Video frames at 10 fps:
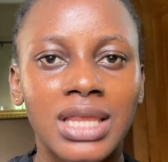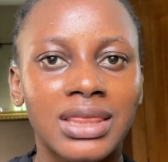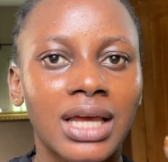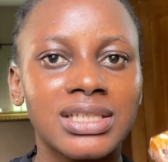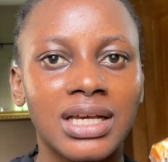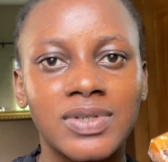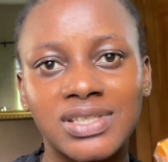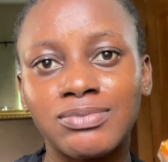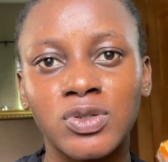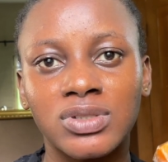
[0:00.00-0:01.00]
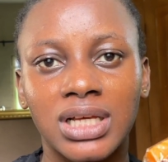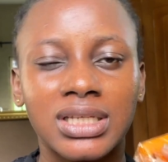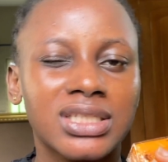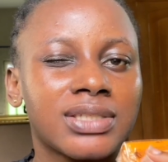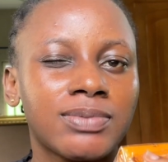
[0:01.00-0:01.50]
That is how it smells like.
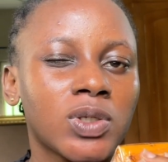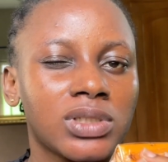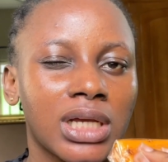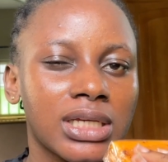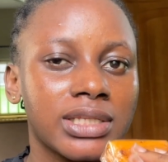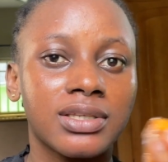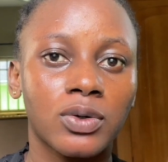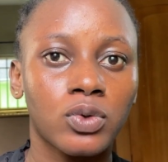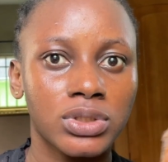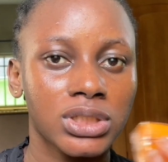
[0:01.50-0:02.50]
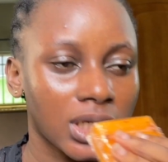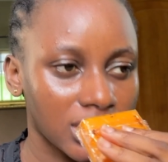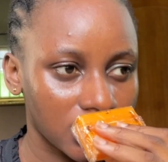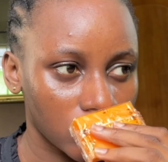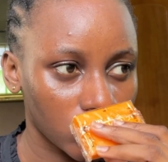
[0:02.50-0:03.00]
It smells like it's a Kojic
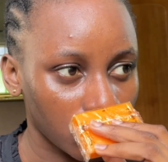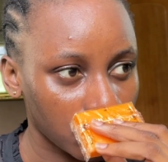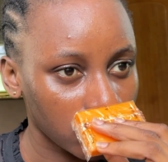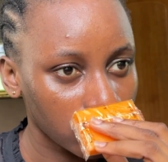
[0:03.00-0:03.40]
Acid soap.